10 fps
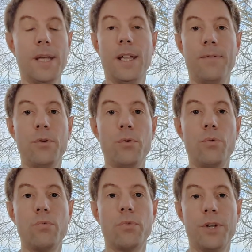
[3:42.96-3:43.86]
If
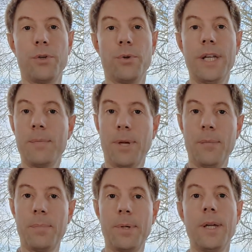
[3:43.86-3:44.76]
you run your heat
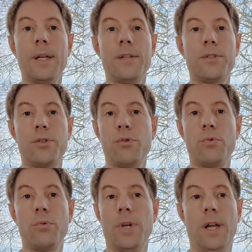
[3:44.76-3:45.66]
pump
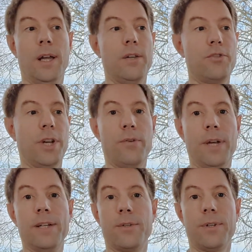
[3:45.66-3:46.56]
to
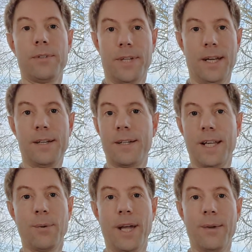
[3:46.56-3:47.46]
generate 10
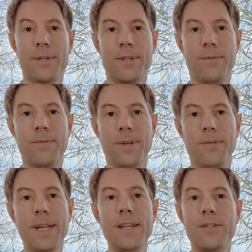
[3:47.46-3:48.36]
kilowatt hours
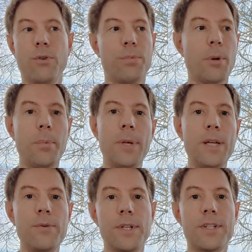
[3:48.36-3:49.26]
of heat, you're probably
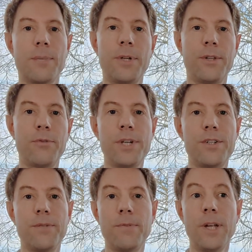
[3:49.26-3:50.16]
using somewhere in the
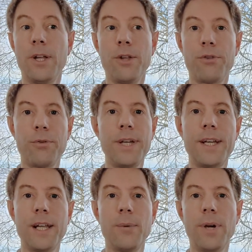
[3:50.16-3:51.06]
region of 3
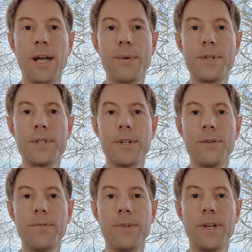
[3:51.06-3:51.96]
kilowatt hours
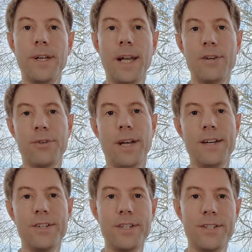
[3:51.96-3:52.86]
of electrical
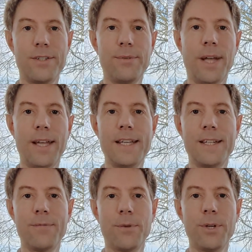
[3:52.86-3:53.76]
energy to do that
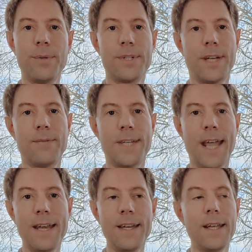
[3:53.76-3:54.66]
heating for you instead of
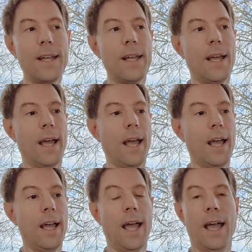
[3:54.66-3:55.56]
10.
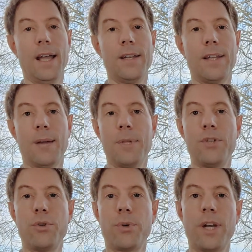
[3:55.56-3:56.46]
And that
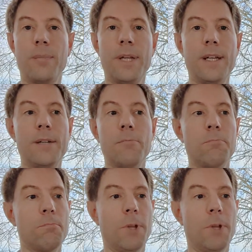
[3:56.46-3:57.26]
means you're going to be